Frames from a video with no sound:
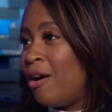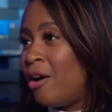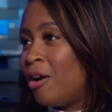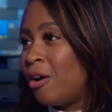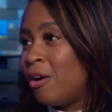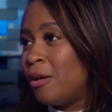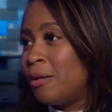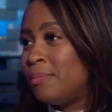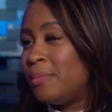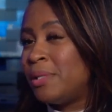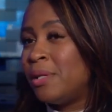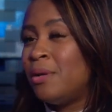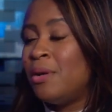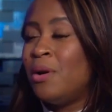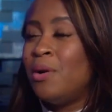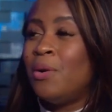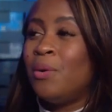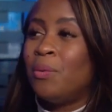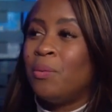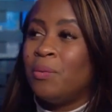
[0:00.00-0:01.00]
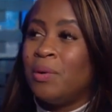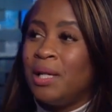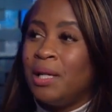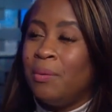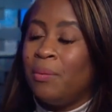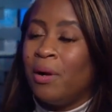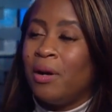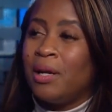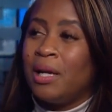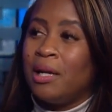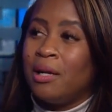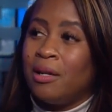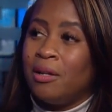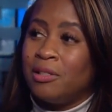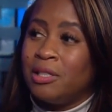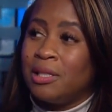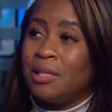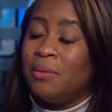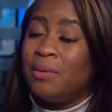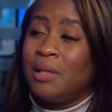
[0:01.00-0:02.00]
arms really working
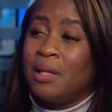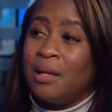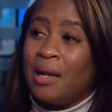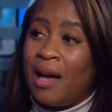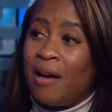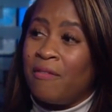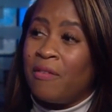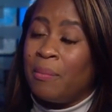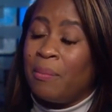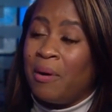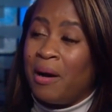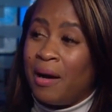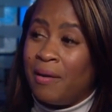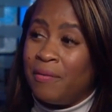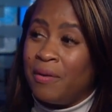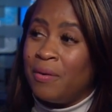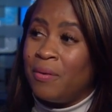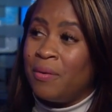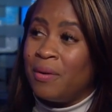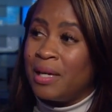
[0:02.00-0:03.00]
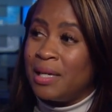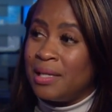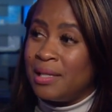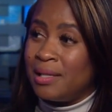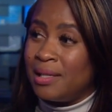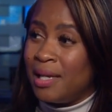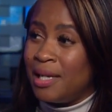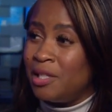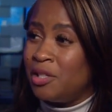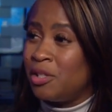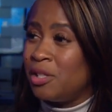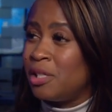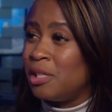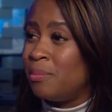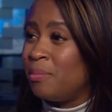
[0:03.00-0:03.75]
closely with the not for profit organizations,